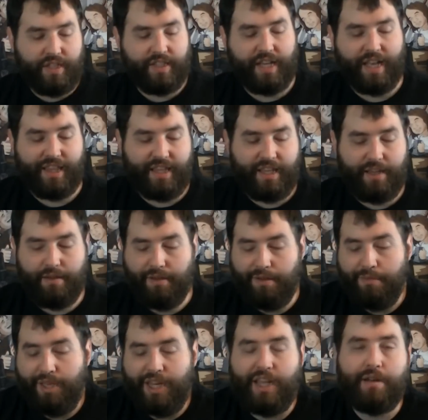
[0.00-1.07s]
it's got the
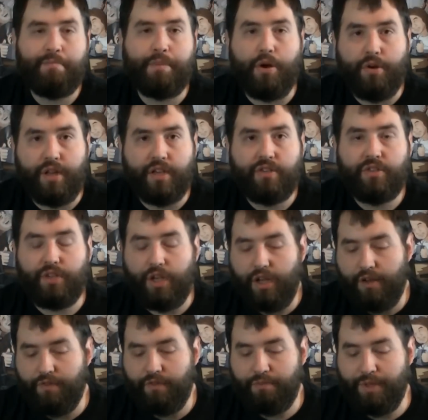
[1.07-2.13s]
immediate bonus
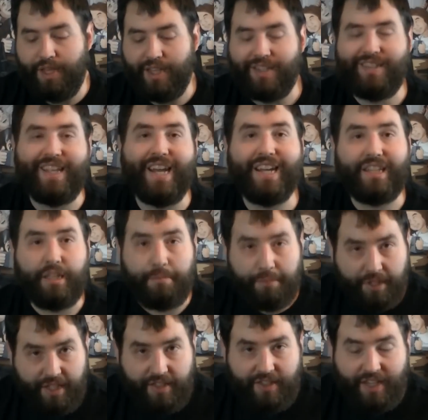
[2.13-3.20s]
of being aesthetically
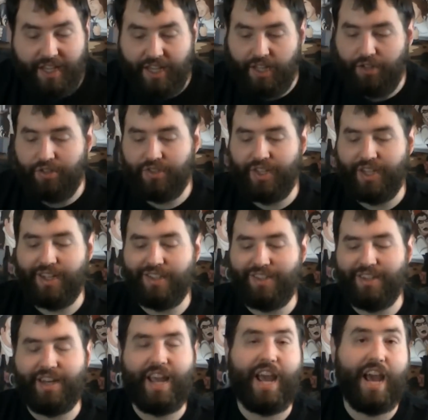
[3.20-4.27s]
pleasing. It looks like it's
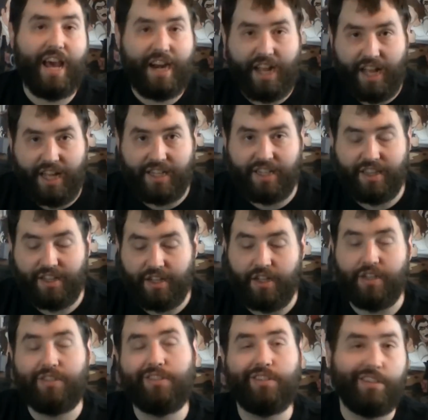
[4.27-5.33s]
an add-on to the
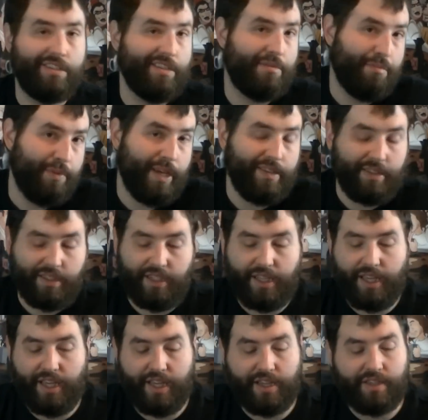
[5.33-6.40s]
console, because it basically
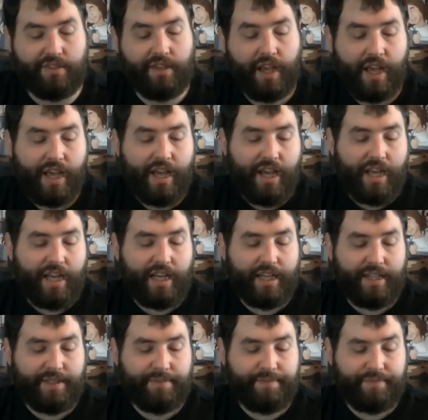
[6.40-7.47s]
is.
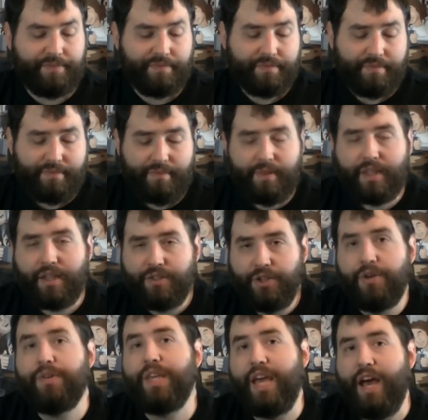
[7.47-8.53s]
Um,
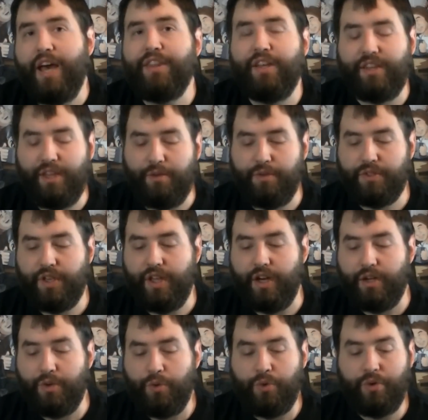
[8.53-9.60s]
so yeah, I thought that was kind
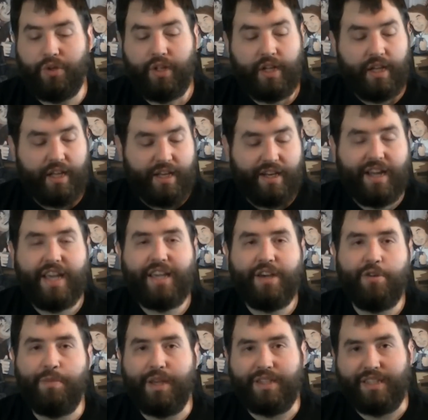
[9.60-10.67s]
of cool.
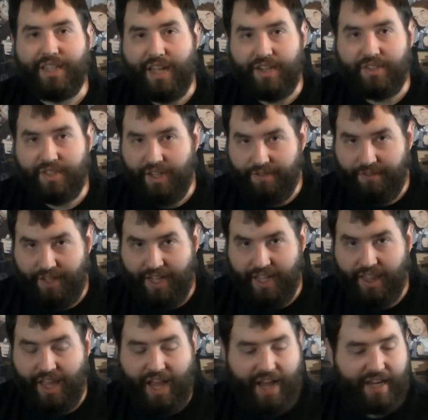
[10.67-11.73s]
Nyko makes a lot of stuff
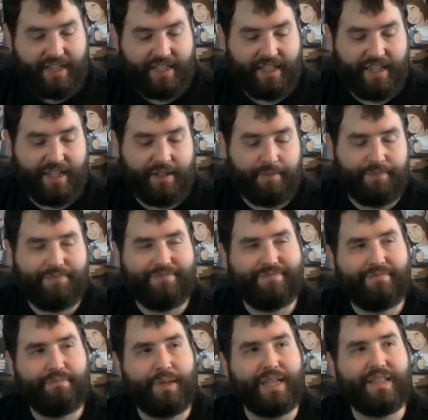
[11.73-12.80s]
like that, um,
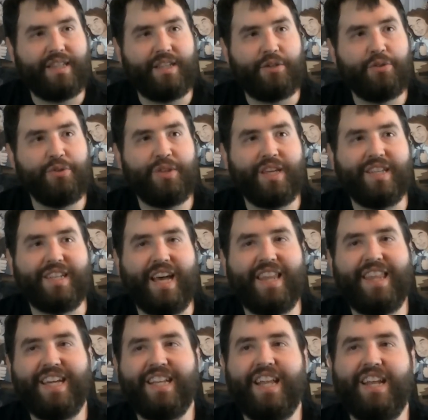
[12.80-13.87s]
but the truth is, I
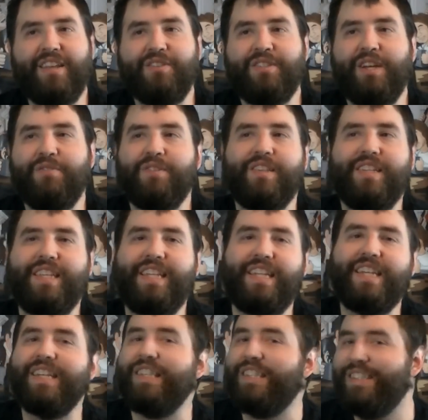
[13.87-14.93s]
think a lot of their stuff is neat
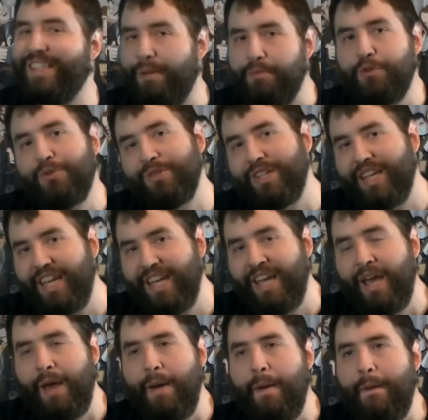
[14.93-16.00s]
conceptually,
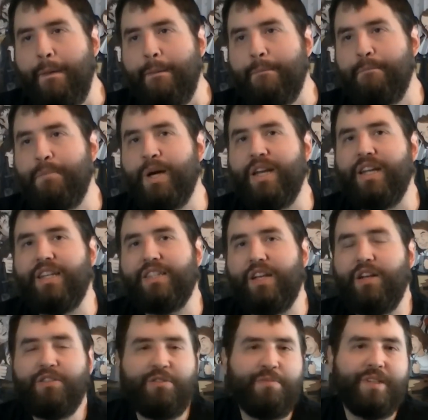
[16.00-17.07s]
but it's
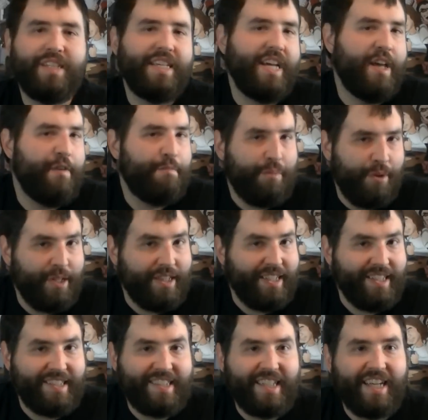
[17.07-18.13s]
ultimately kind of
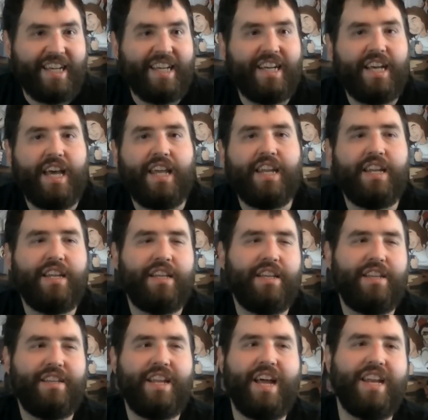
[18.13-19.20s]
pointless uh, and
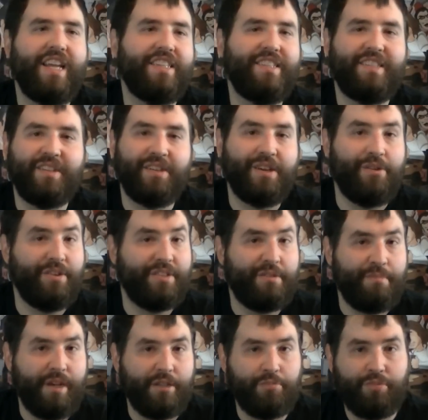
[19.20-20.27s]
not necessarily always the
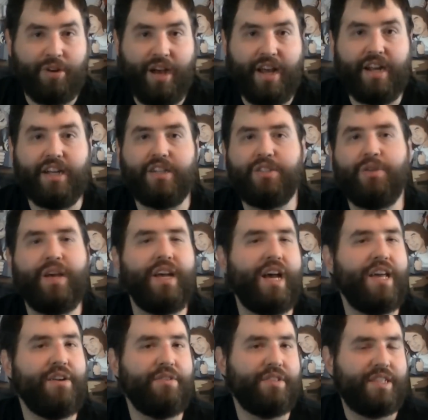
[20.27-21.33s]
best product. So
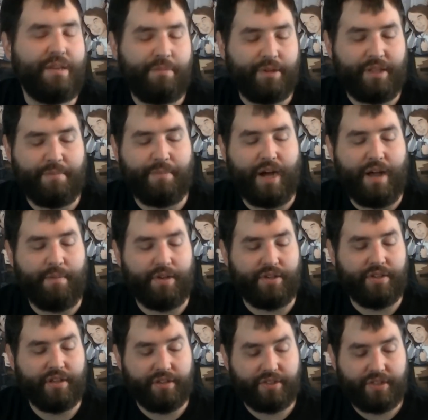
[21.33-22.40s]
I, I, don't typically buy much
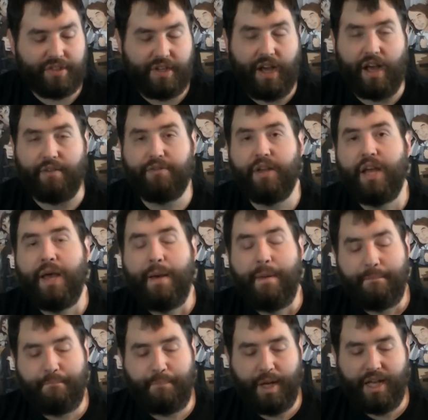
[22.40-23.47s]
of their stuff.
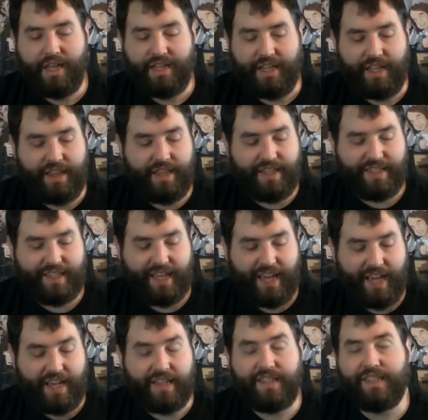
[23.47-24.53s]
But in this
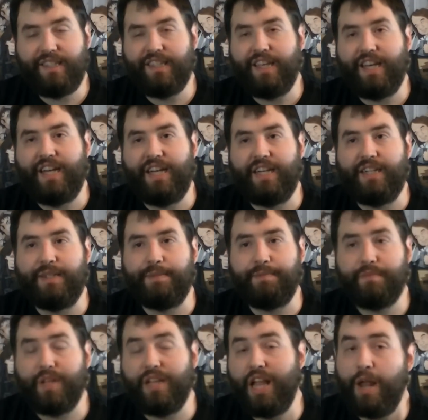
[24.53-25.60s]
case,
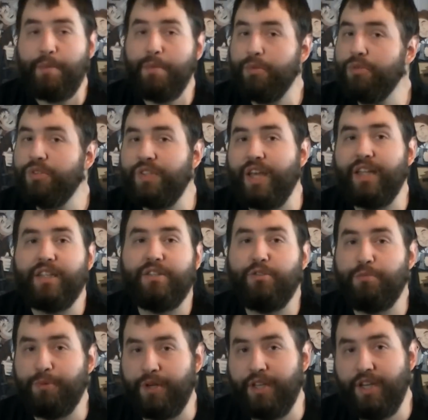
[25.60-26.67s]
um, a lot of people were saying this
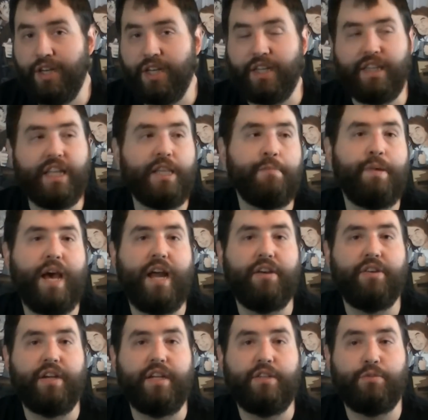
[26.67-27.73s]
was pretty good, that the
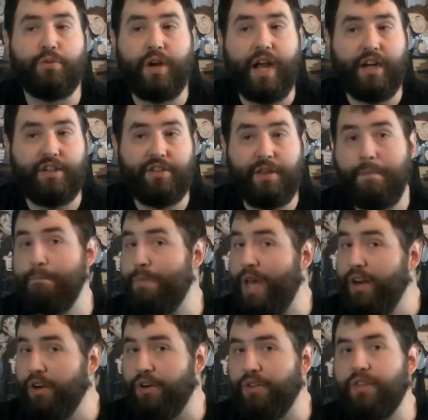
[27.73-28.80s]
batteries were actually
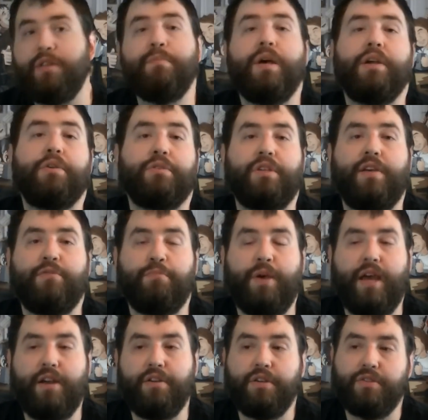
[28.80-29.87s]
better than Microsoft
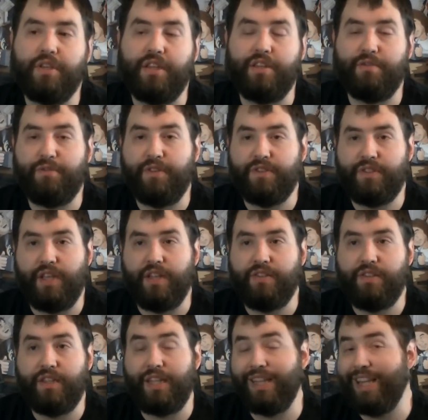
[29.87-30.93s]
batteries in the
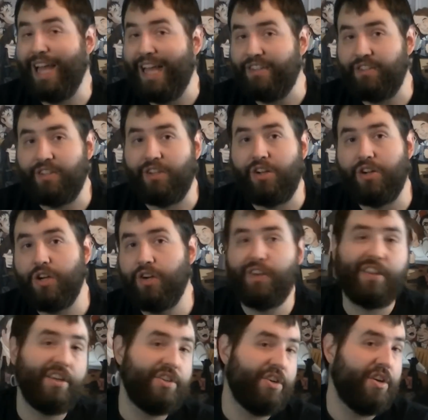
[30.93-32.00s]
sense that they lasted longer
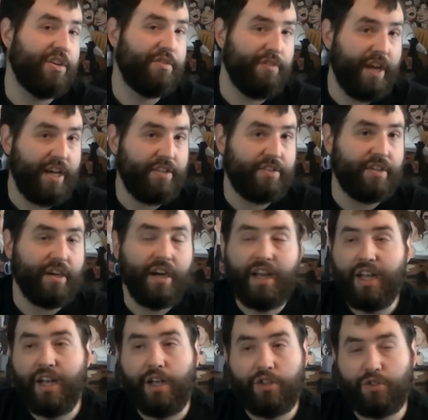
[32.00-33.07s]
and they charge faster.
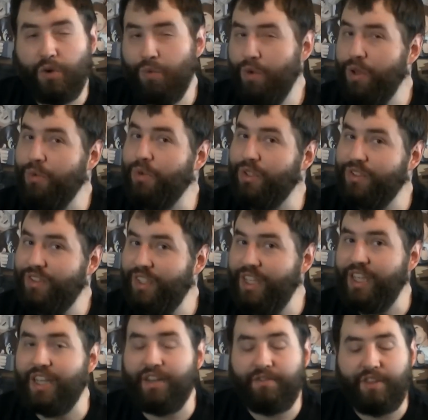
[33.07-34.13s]
So we will
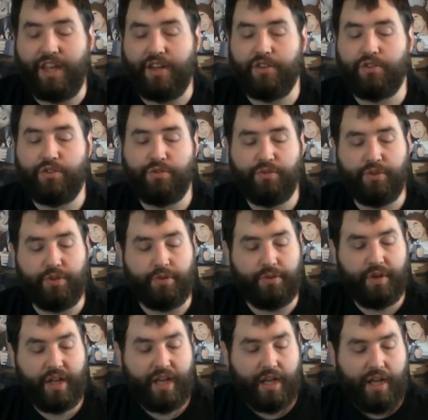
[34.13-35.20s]
see if that is true.
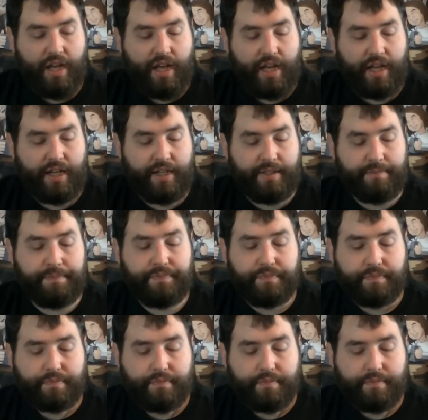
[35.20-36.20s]
Um,